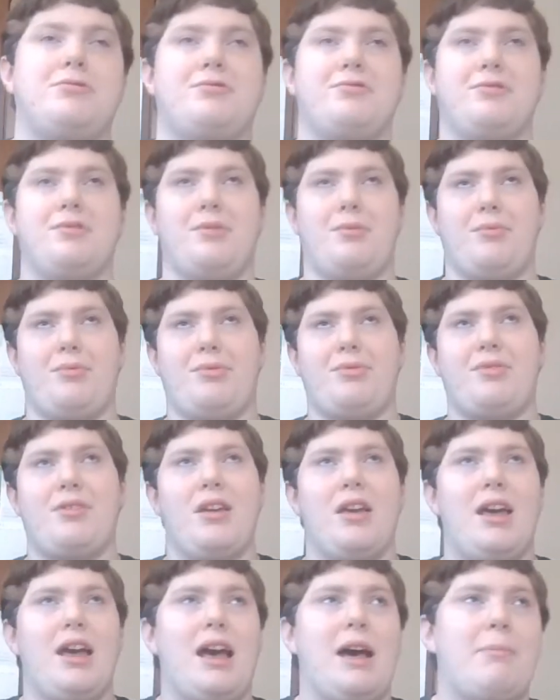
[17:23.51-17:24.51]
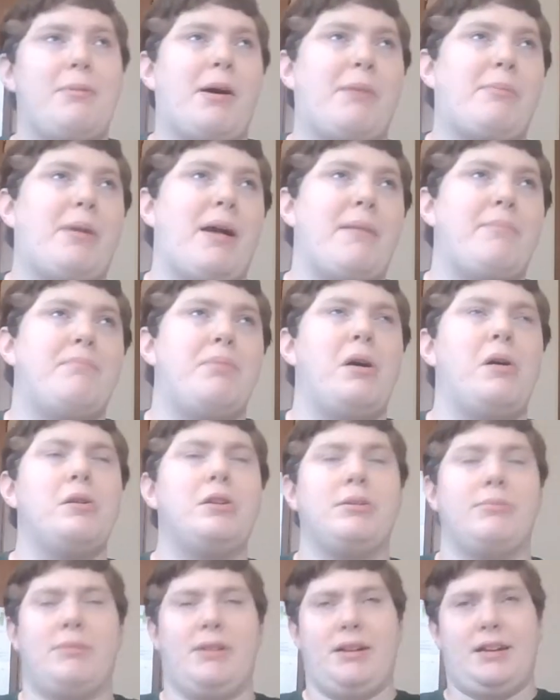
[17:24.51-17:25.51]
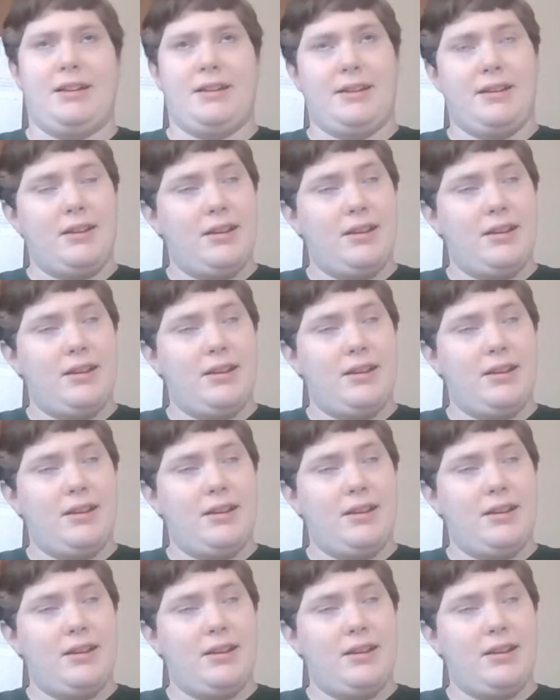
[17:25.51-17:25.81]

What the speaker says: truth about my Pokemon.